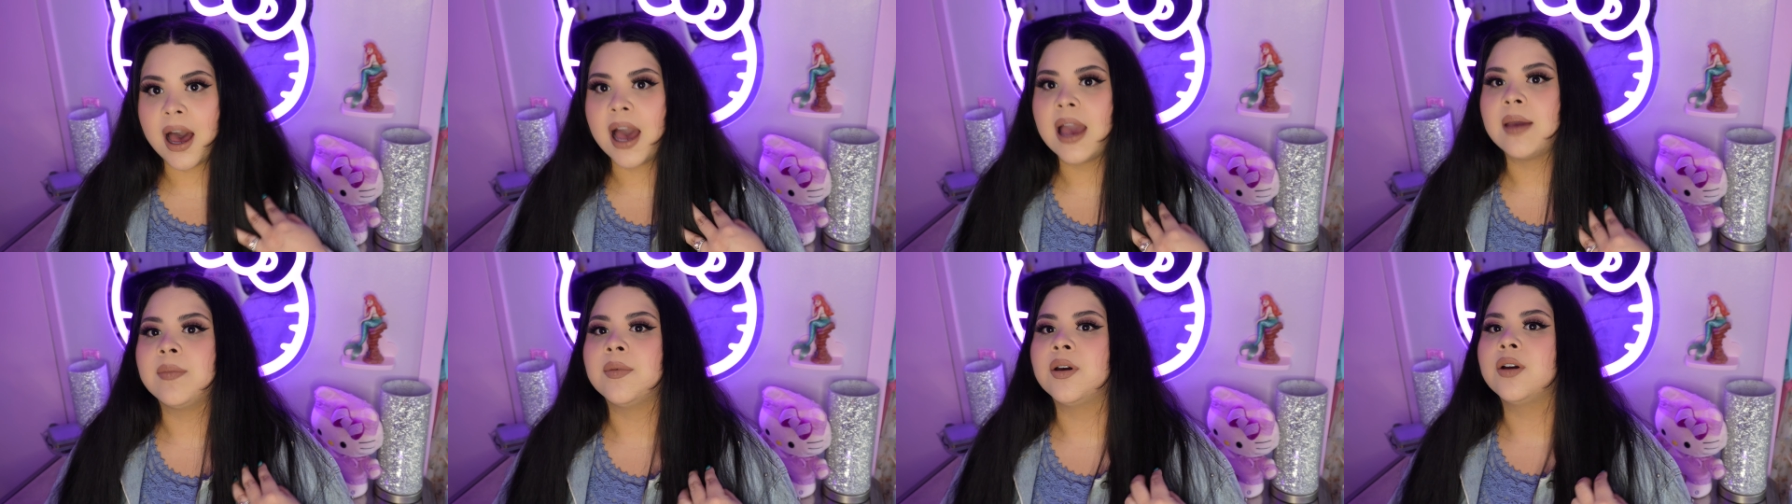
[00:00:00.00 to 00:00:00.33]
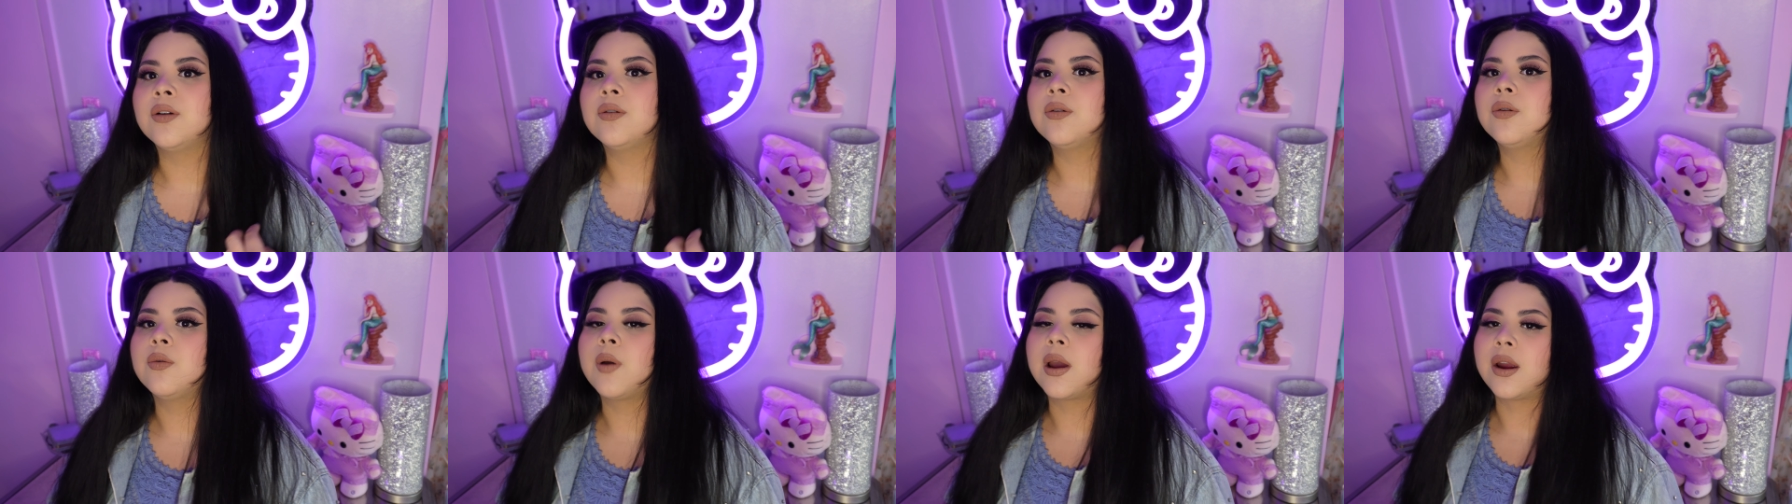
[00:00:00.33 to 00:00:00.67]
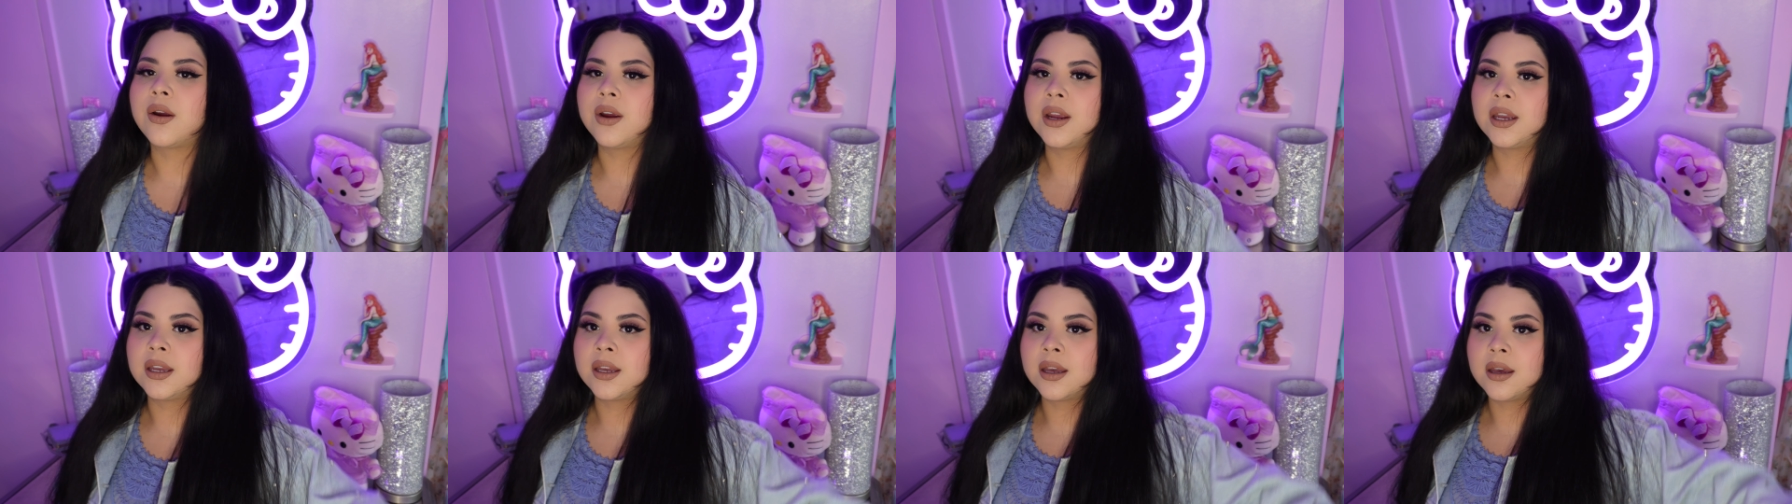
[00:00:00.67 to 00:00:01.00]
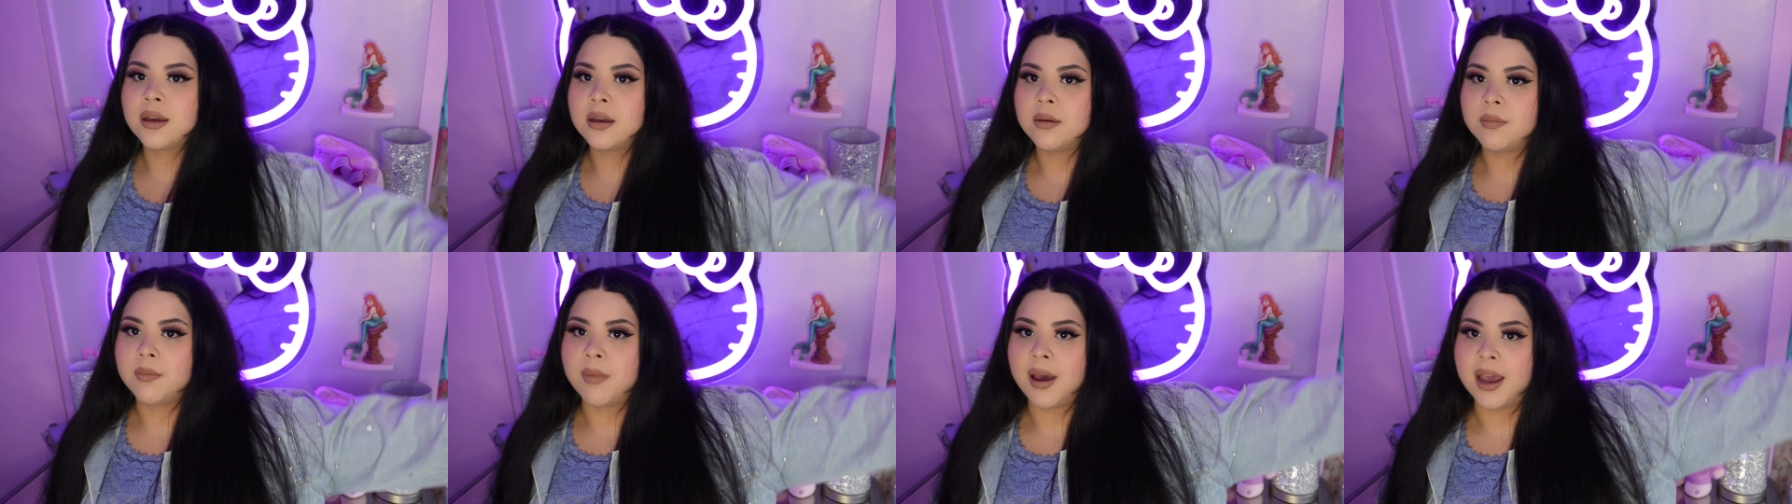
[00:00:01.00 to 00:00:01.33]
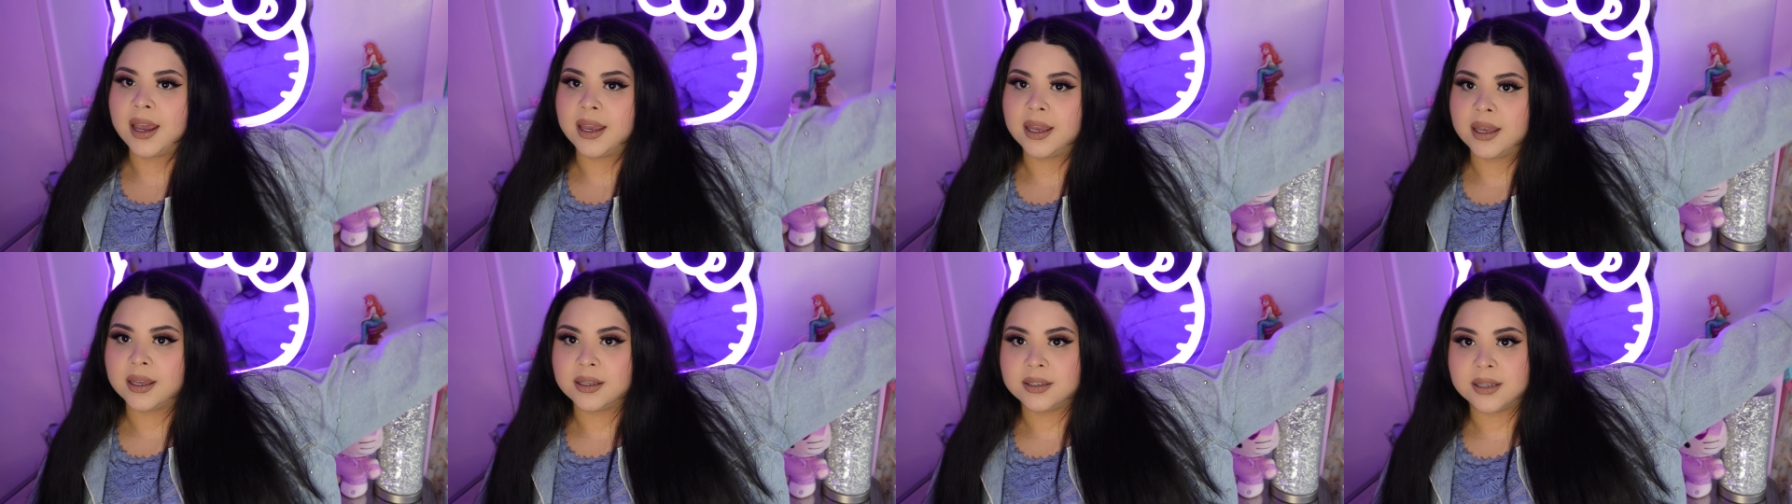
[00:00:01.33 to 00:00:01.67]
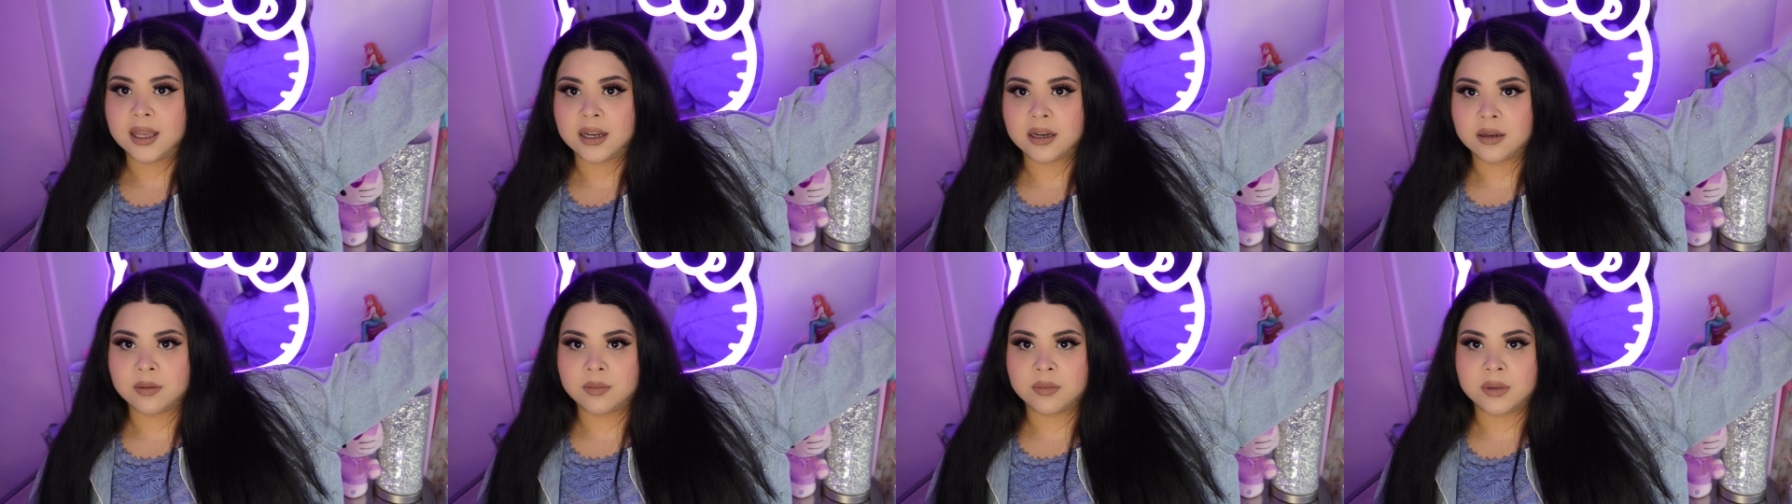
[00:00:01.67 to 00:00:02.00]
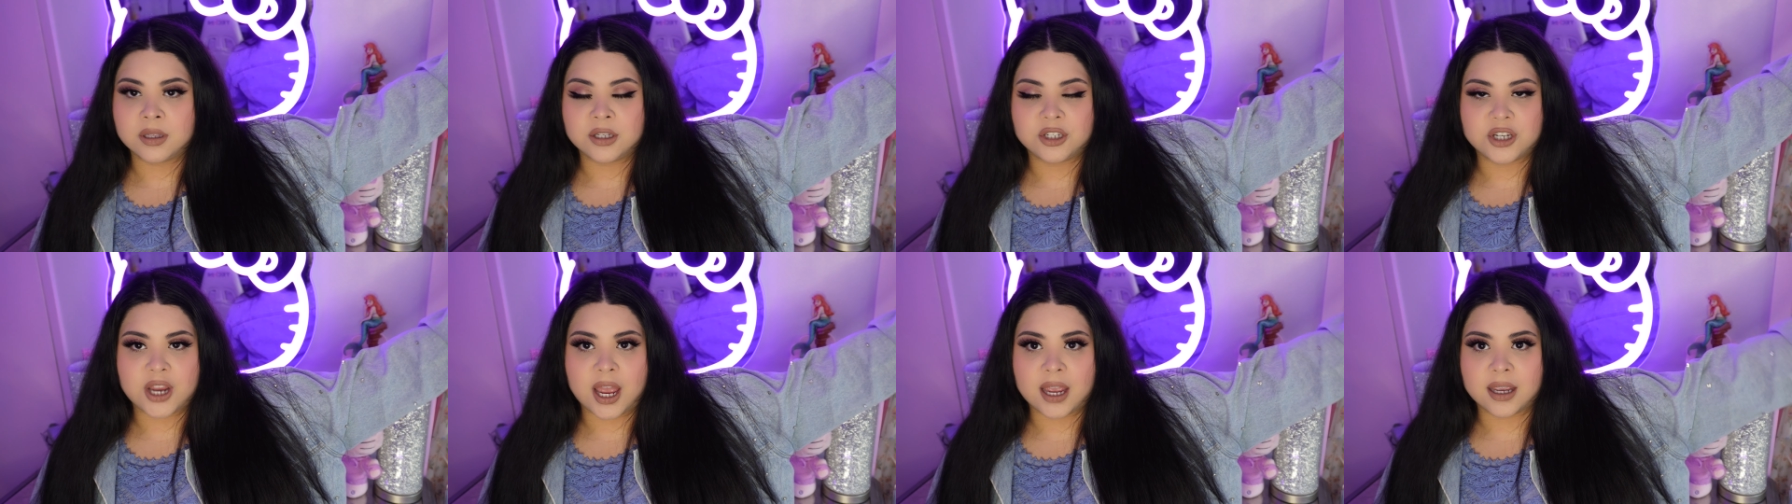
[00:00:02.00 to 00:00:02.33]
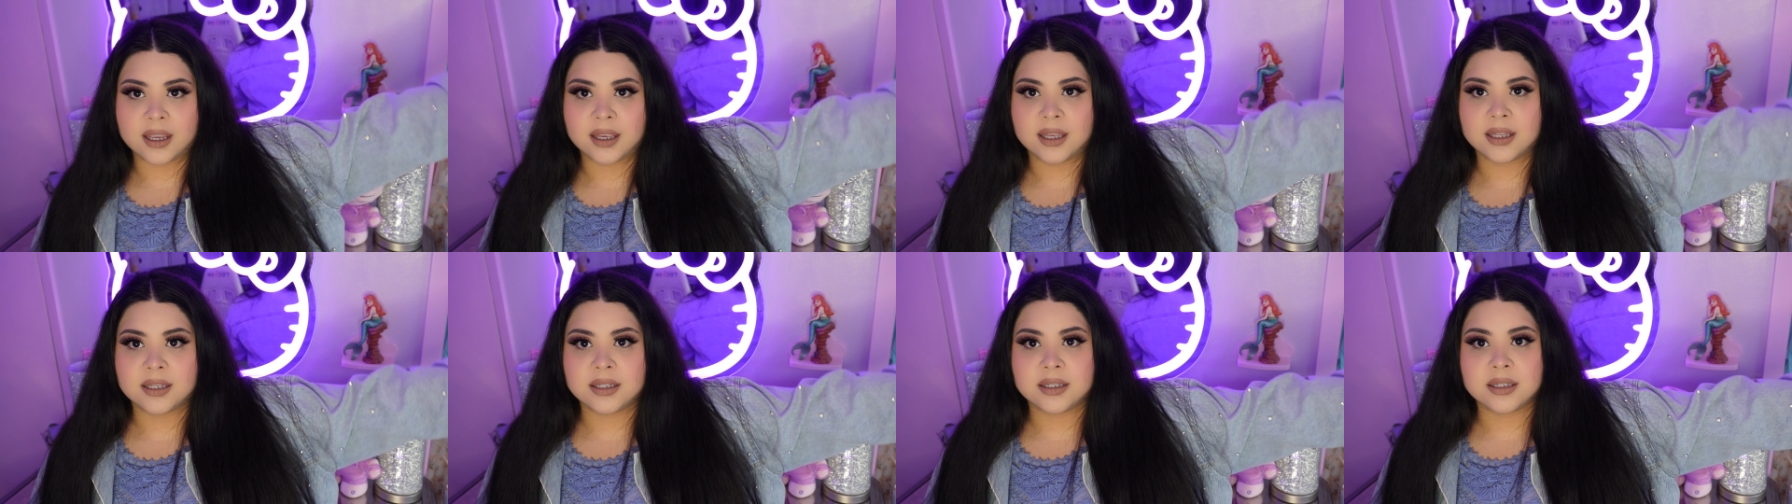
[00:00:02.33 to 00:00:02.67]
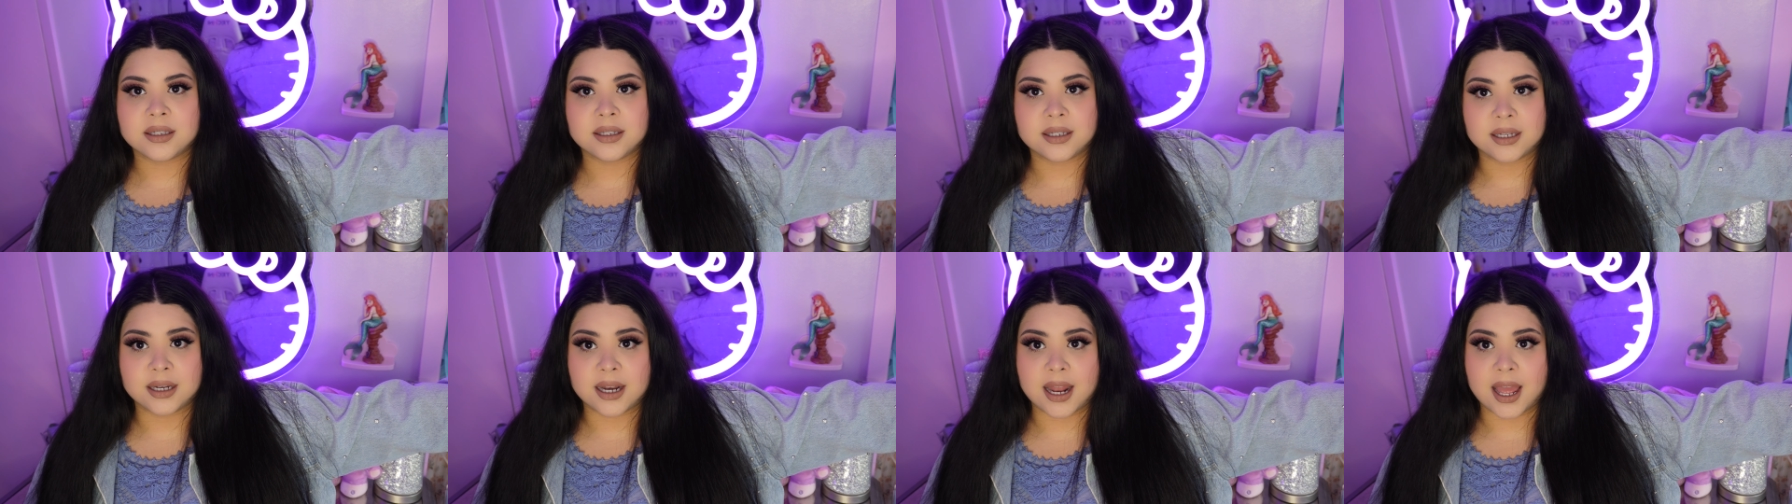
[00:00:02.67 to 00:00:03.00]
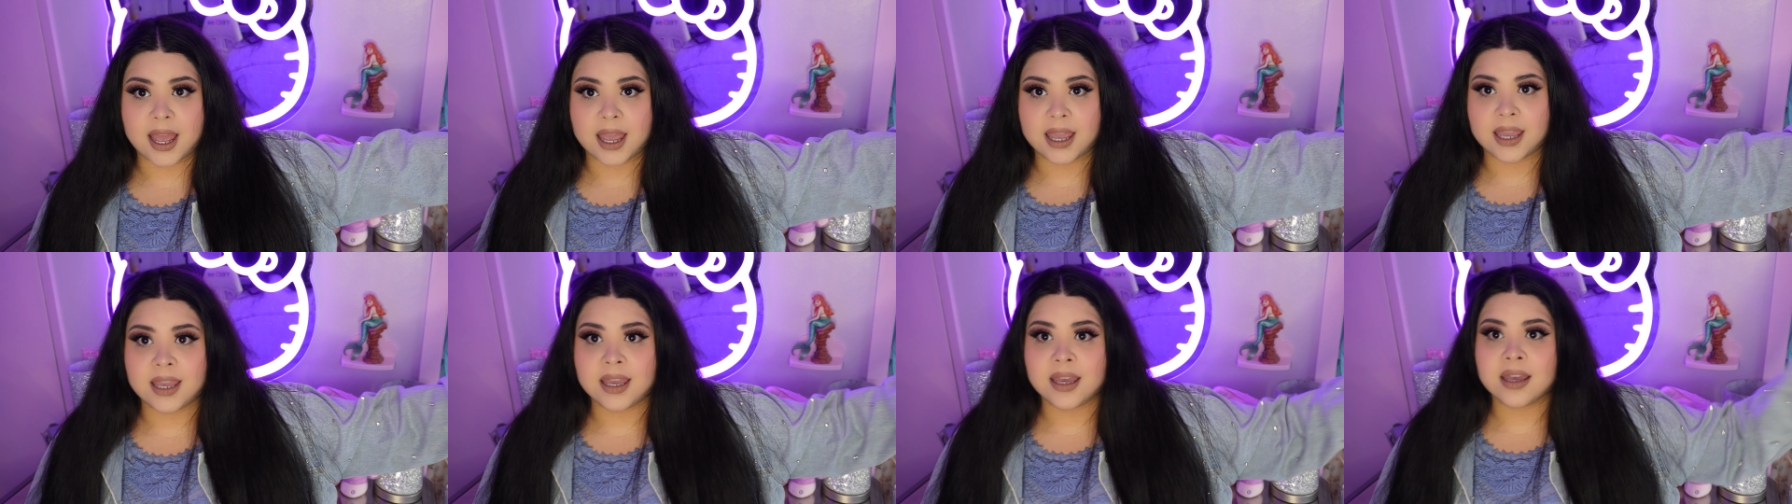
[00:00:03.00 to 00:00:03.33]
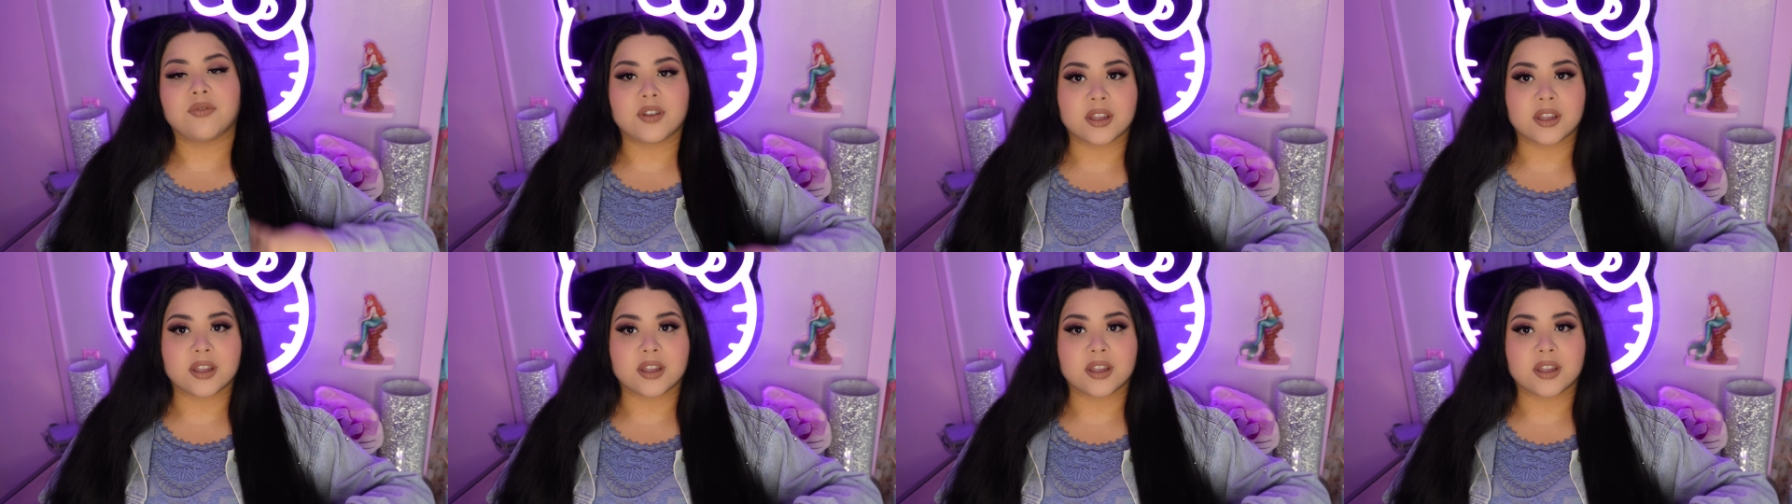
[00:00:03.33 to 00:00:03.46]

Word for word: I'm wearing my denim jacket today,